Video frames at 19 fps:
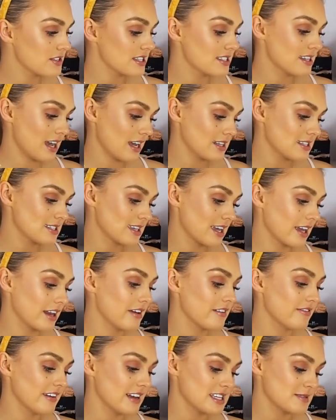Second Skin
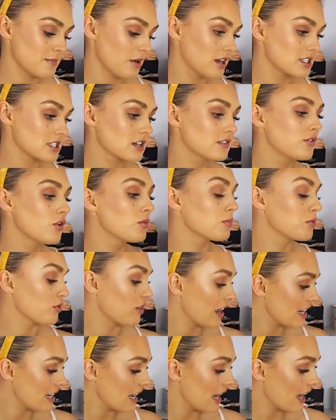Face Mask for
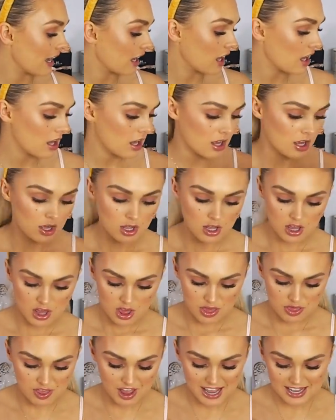brightening.
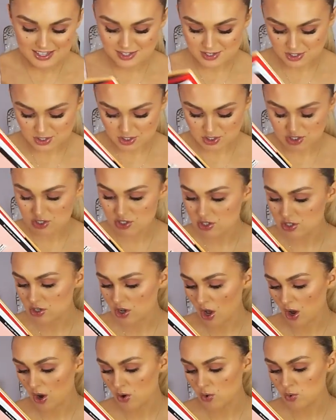That is
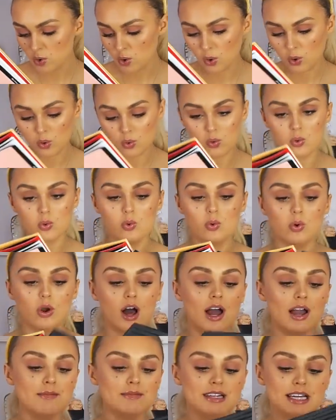so cool.
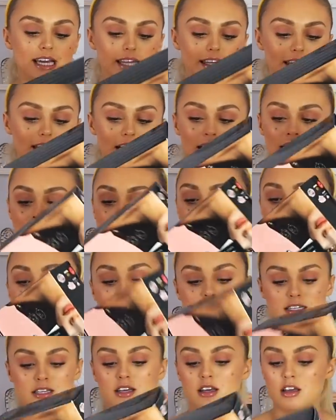I'm digging
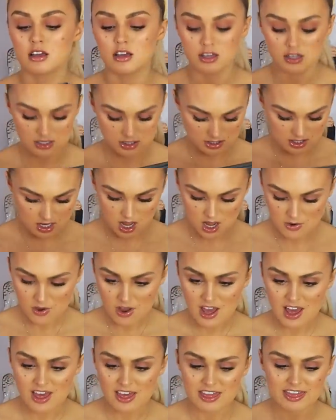this. So,
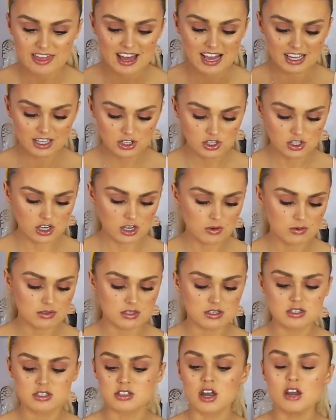thank you
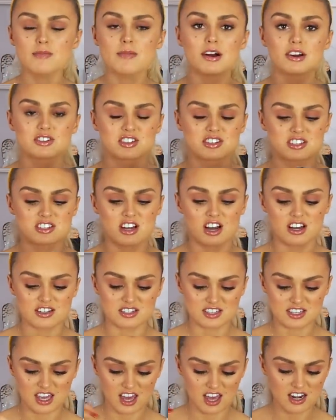so much, Star
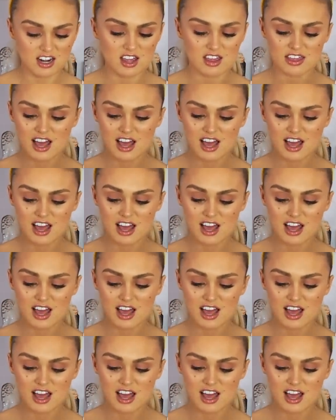Skin.